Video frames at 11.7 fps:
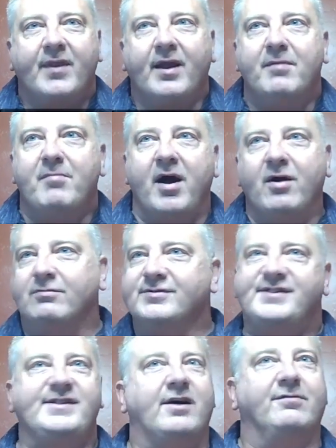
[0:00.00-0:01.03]
My own
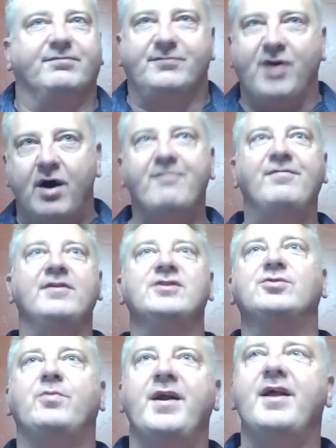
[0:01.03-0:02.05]

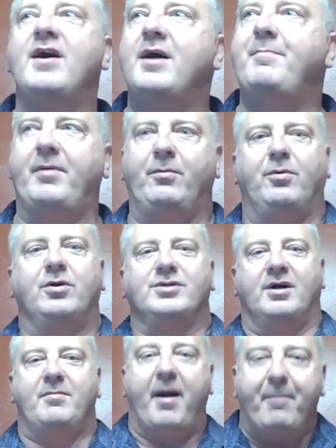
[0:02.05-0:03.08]
self-confidence went up. I worked
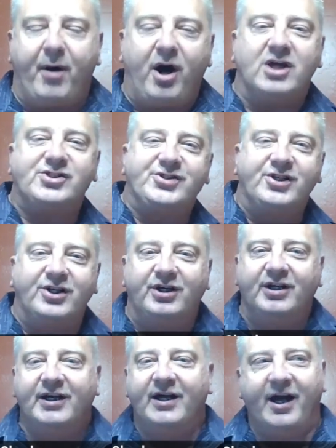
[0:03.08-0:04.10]
on my
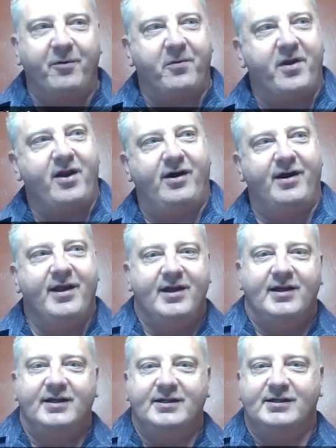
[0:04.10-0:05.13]
posture. I went on
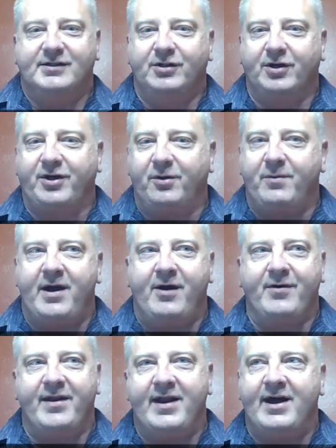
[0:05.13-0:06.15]
looking
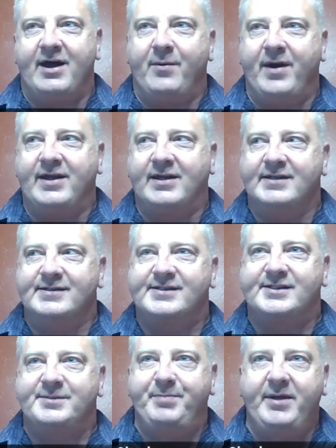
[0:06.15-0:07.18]
around and how I can
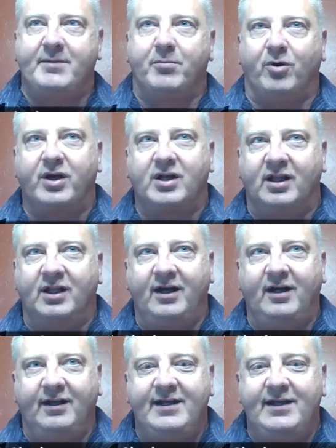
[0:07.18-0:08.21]
speak more
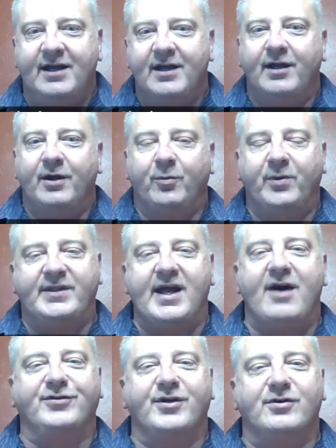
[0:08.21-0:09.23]
clearly
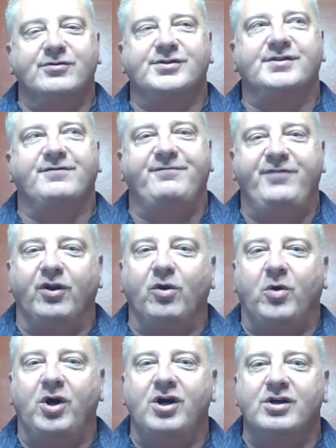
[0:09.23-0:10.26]
without those filler
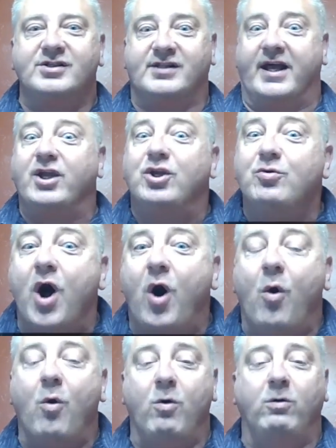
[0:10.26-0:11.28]
words like, you
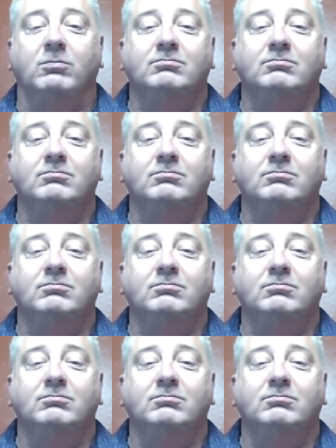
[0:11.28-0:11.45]
know,